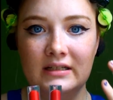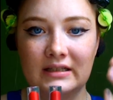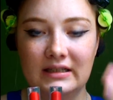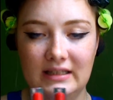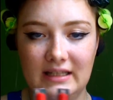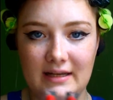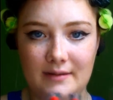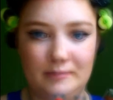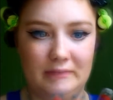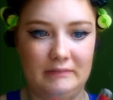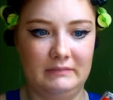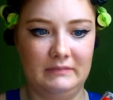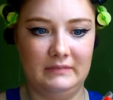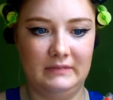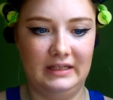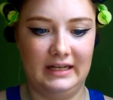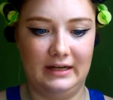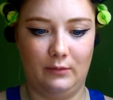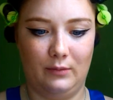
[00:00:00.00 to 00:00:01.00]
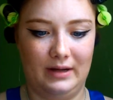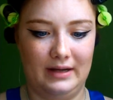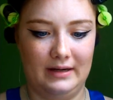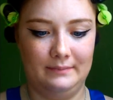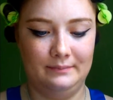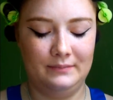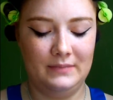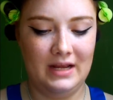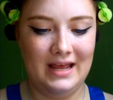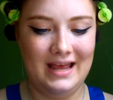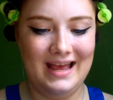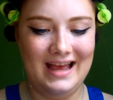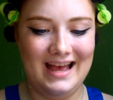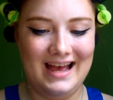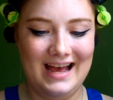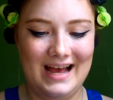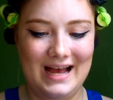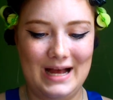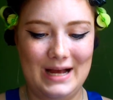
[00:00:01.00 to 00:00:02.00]
lip liquid.
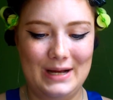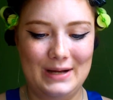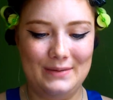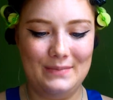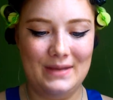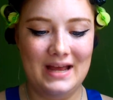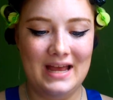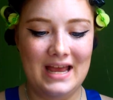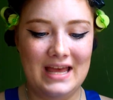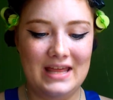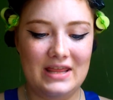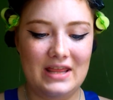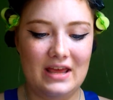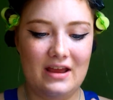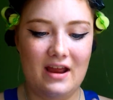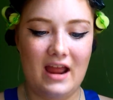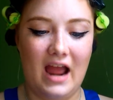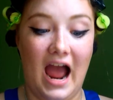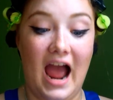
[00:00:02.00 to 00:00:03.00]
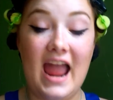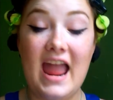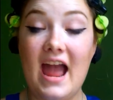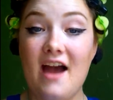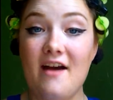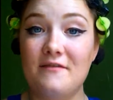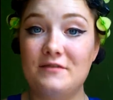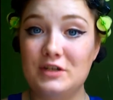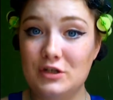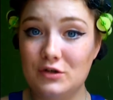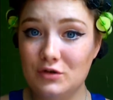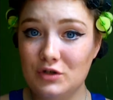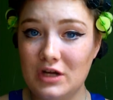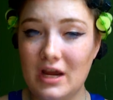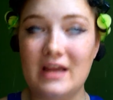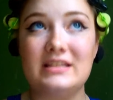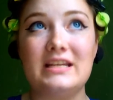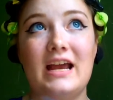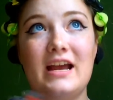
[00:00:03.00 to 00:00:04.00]
I have 2
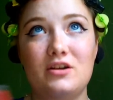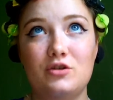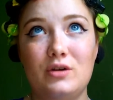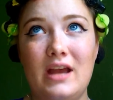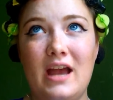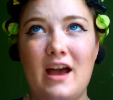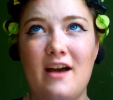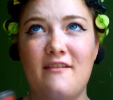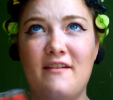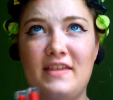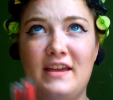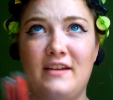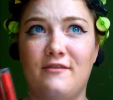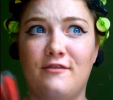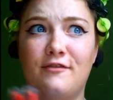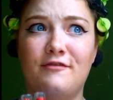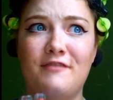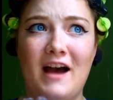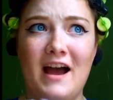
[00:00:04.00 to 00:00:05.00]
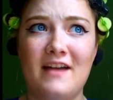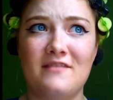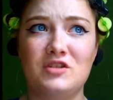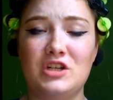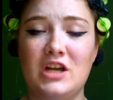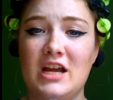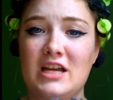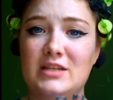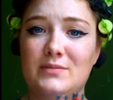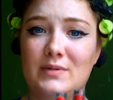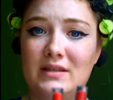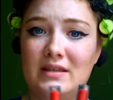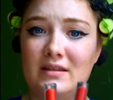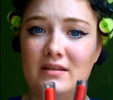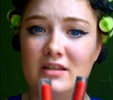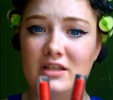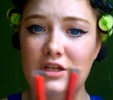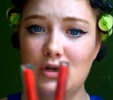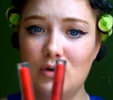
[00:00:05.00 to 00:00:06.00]
shades. I actually have, I think, 5 shades,
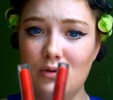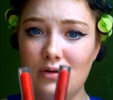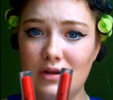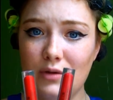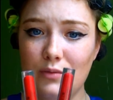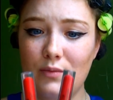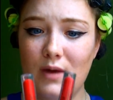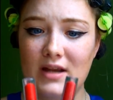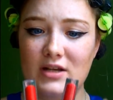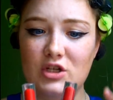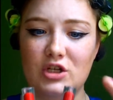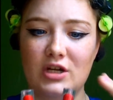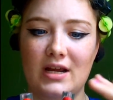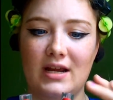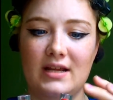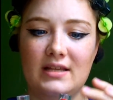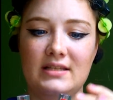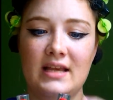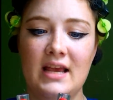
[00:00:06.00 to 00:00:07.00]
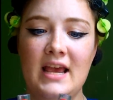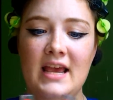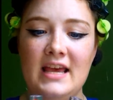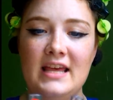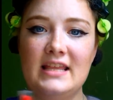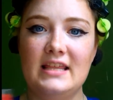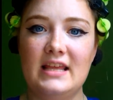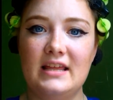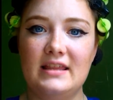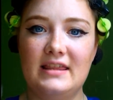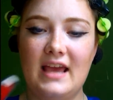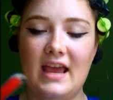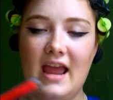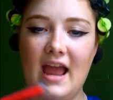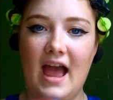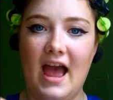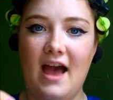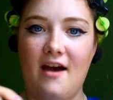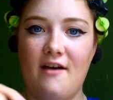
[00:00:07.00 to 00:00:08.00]
but 2 are the red shades. They
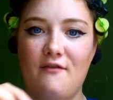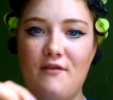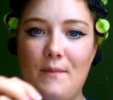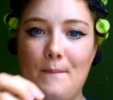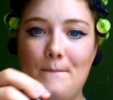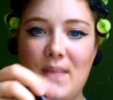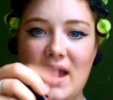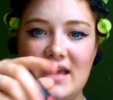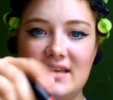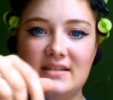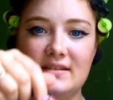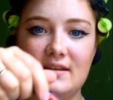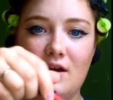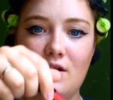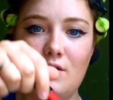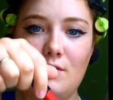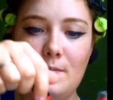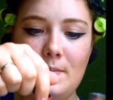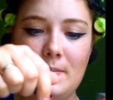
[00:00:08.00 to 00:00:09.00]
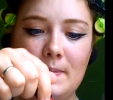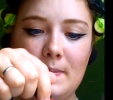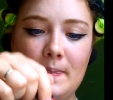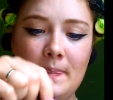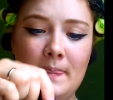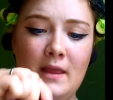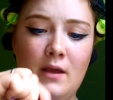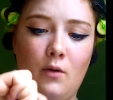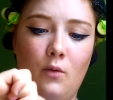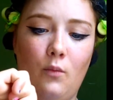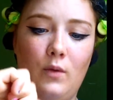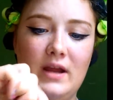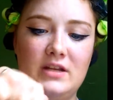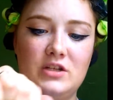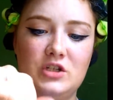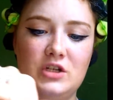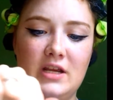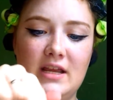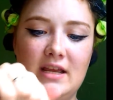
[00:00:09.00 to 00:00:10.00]
have Beso,
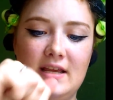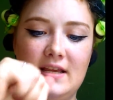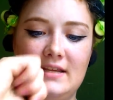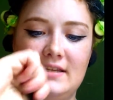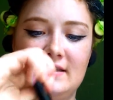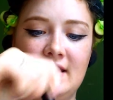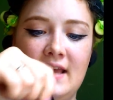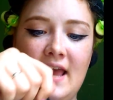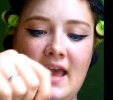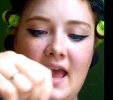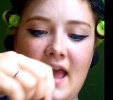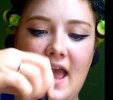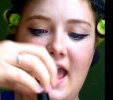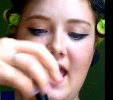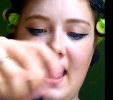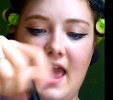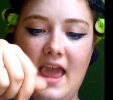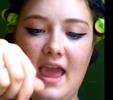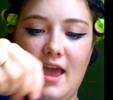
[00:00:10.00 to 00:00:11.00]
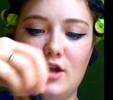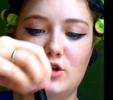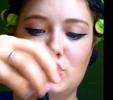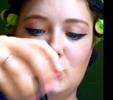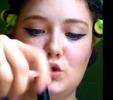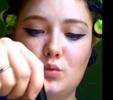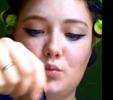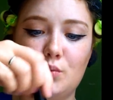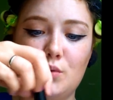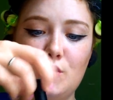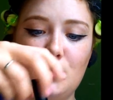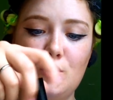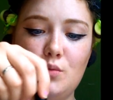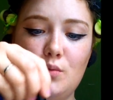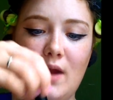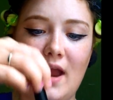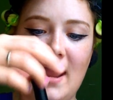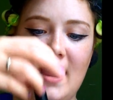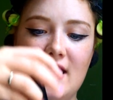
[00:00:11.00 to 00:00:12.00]
which is a true
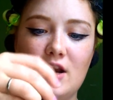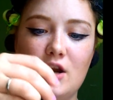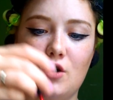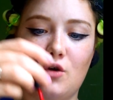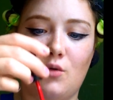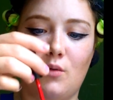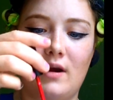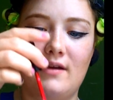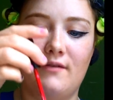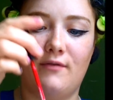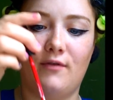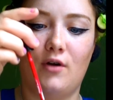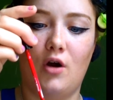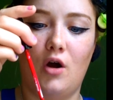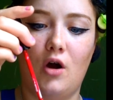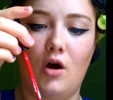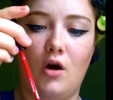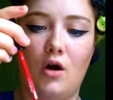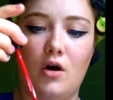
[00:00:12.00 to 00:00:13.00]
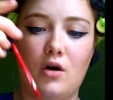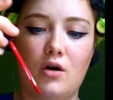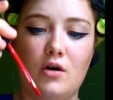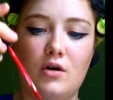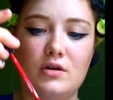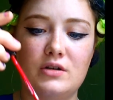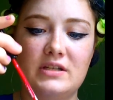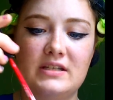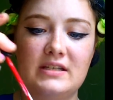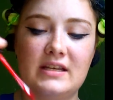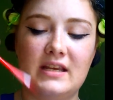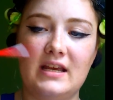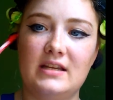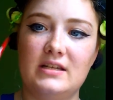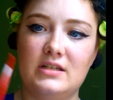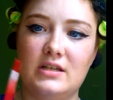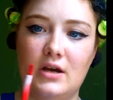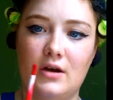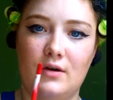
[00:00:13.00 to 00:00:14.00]
red, great for all
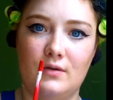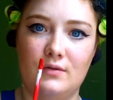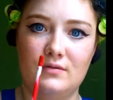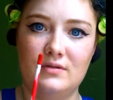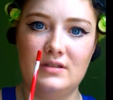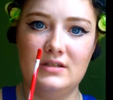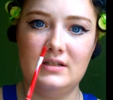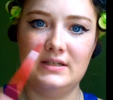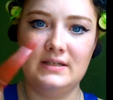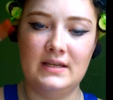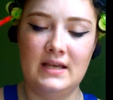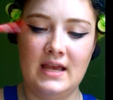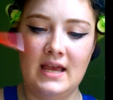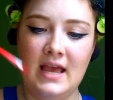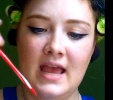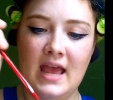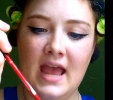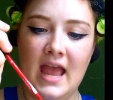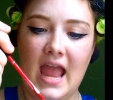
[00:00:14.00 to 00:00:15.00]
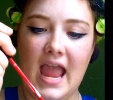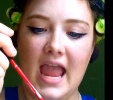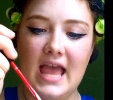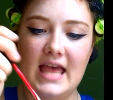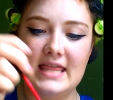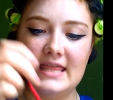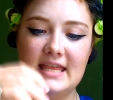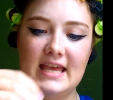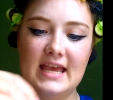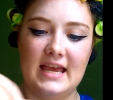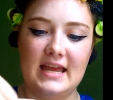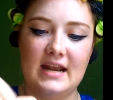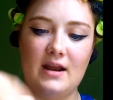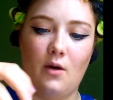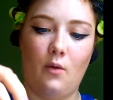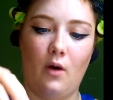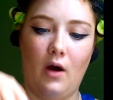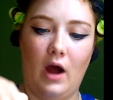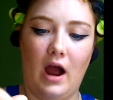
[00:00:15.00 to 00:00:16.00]
skin tones. And
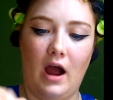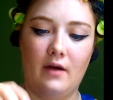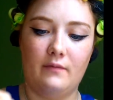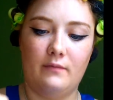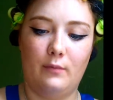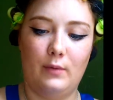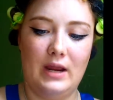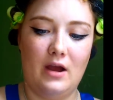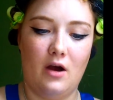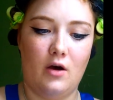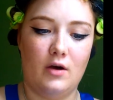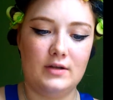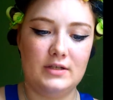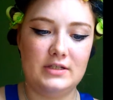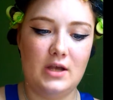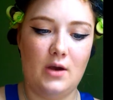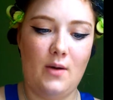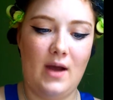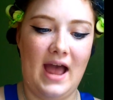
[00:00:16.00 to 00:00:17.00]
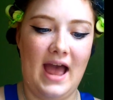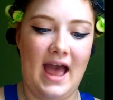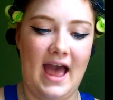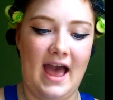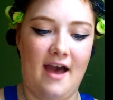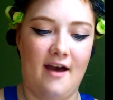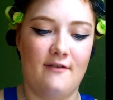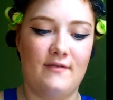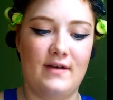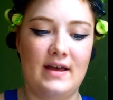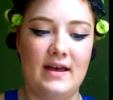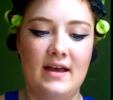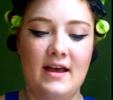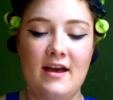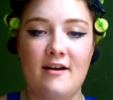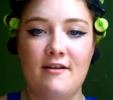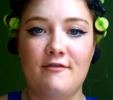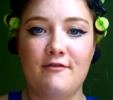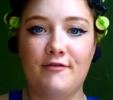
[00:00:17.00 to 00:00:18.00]
then we also have
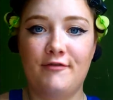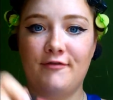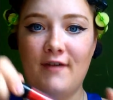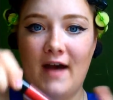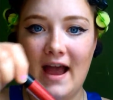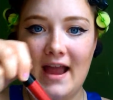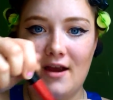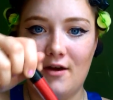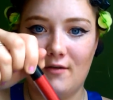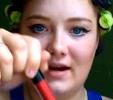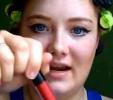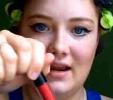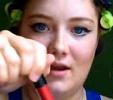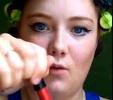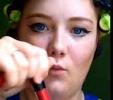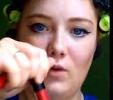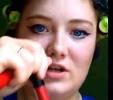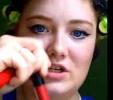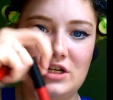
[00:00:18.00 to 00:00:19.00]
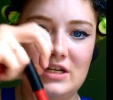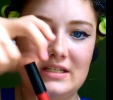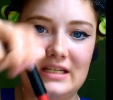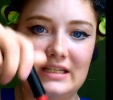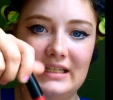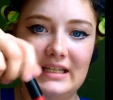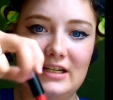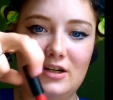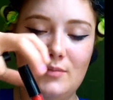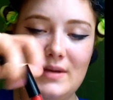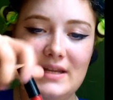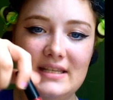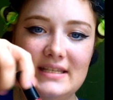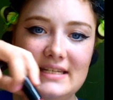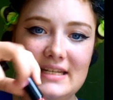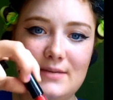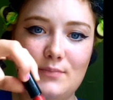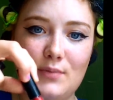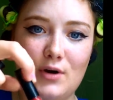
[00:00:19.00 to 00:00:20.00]
Fiery, which is a little bit
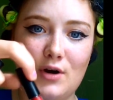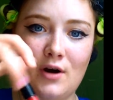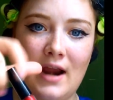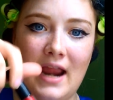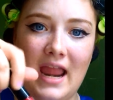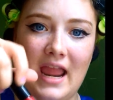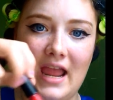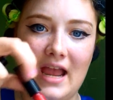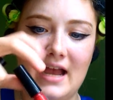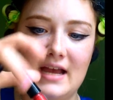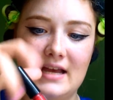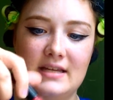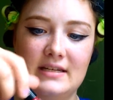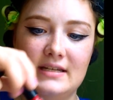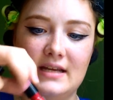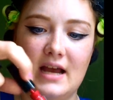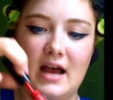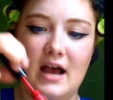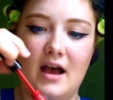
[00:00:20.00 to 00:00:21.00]
deeper, and